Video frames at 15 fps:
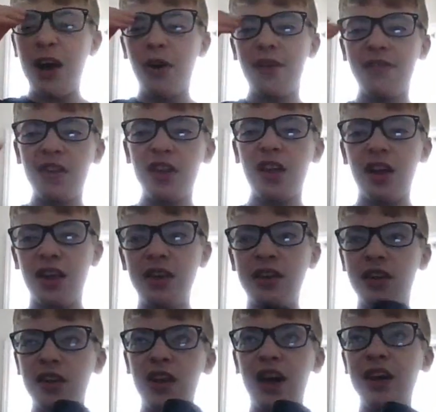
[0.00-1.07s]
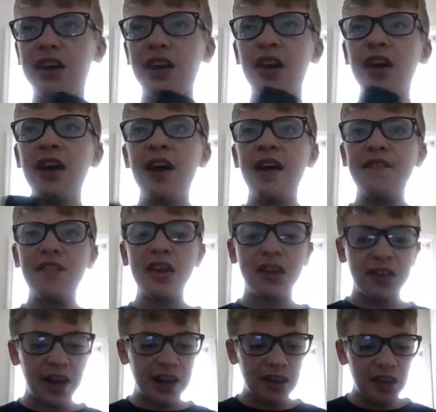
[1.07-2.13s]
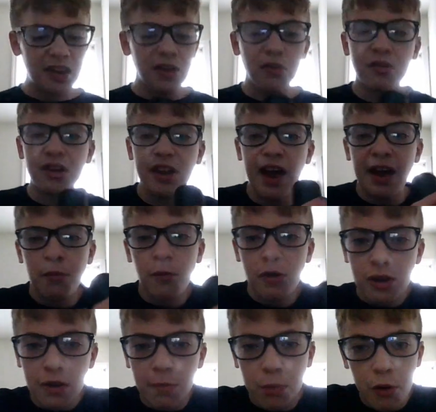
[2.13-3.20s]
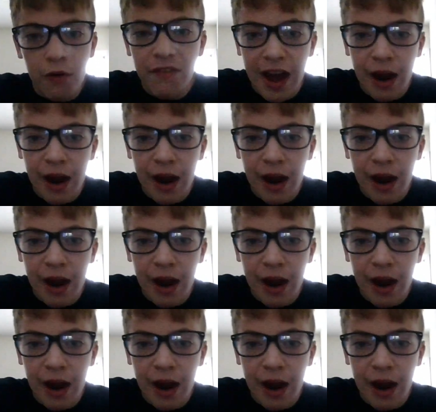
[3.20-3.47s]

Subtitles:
and this new set will prove that